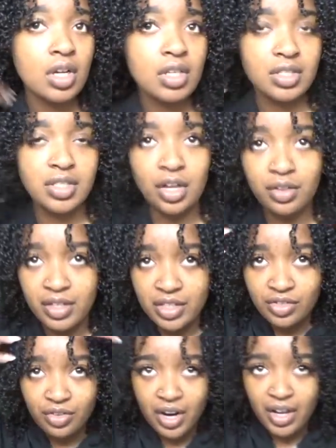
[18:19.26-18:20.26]
So
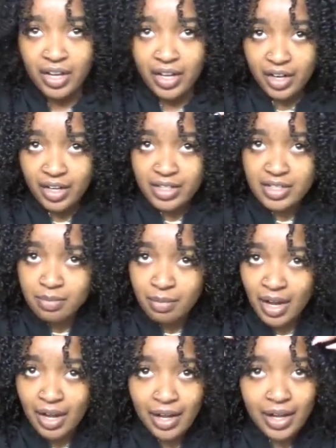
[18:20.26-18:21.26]
this right here is
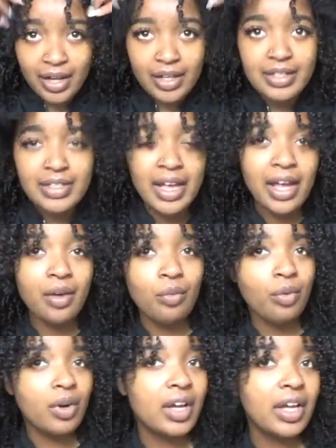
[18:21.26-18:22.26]
my
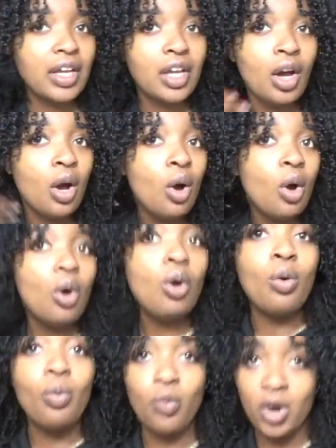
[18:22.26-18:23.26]
day one
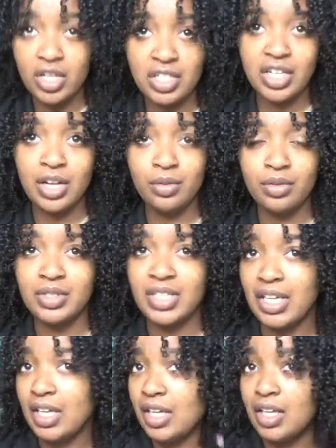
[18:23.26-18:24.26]
wash day
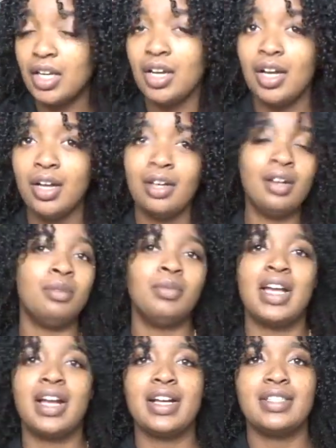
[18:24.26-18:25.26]
routine.
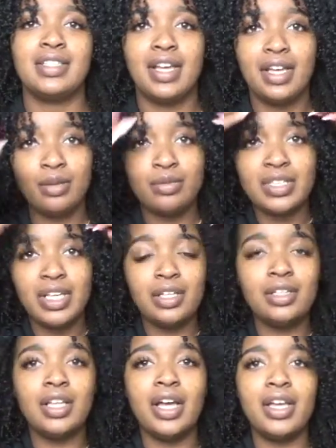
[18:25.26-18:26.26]
Like I said, it was
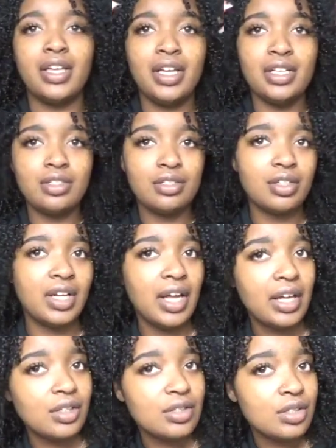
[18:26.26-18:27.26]
getting late
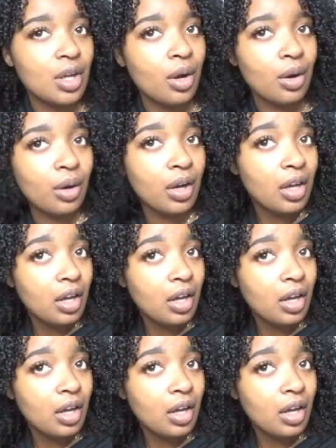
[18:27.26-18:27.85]
yesterday, so